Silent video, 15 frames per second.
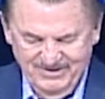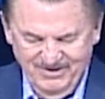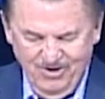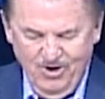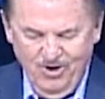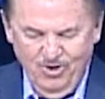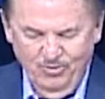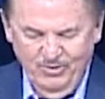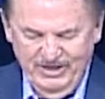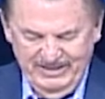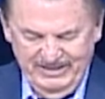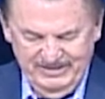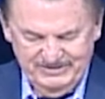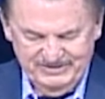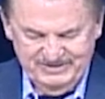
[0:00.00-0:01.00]

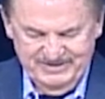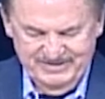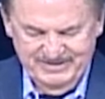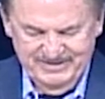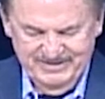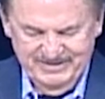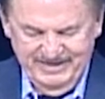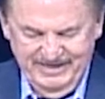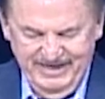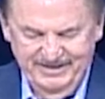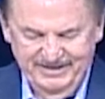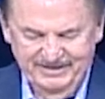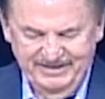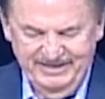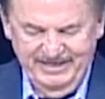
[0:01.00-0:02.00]
Always
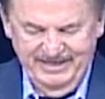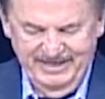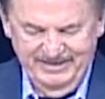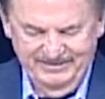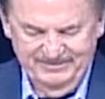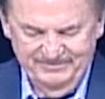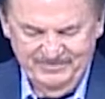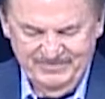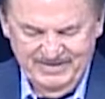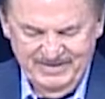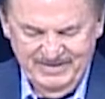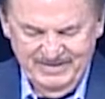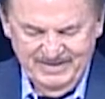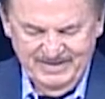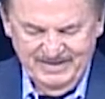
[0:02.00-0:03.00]
and again
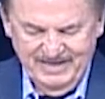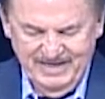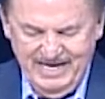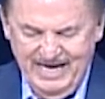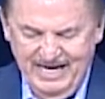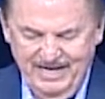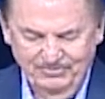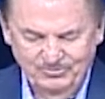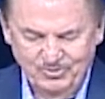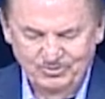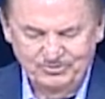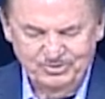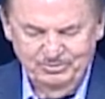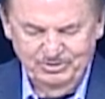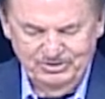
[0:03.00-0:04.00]
I am
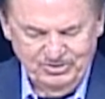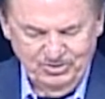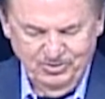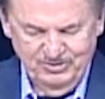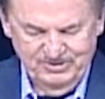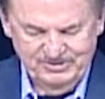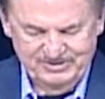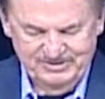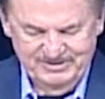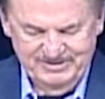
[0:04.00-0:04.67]
going to rejoice.